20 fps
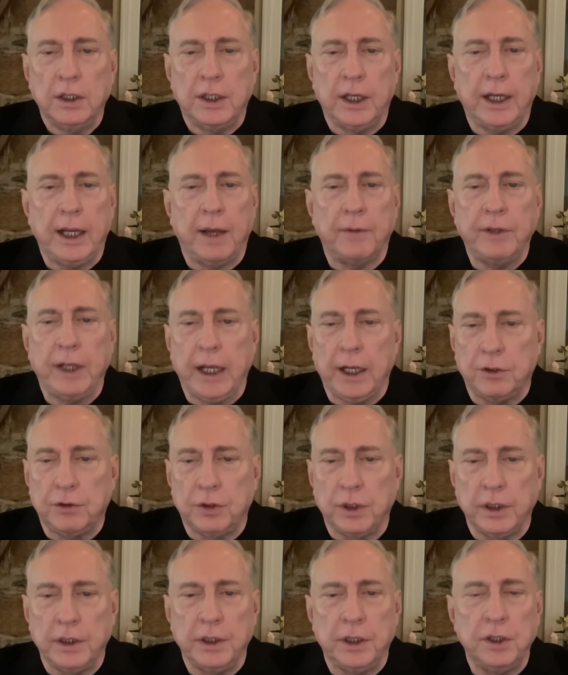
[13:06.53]
They have
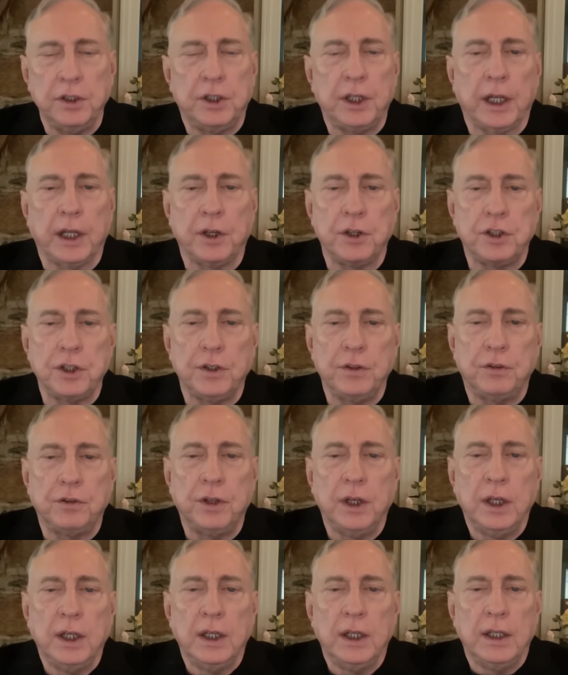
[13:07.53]
excellent
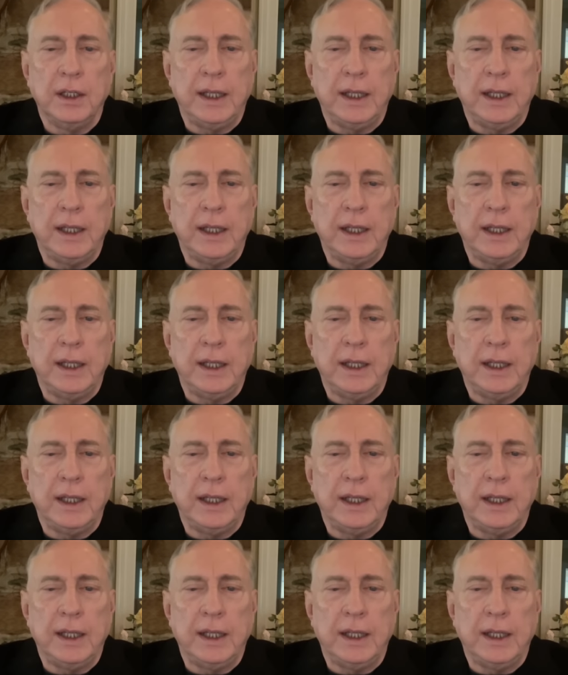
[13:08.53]
intelligence.